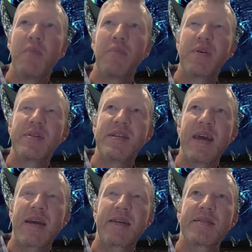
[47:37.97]

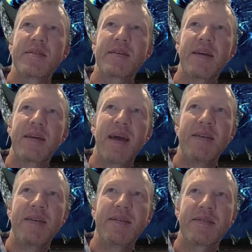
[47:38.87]
protect
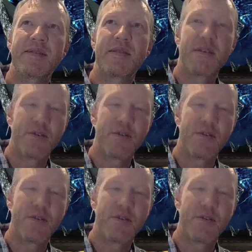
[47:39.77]
against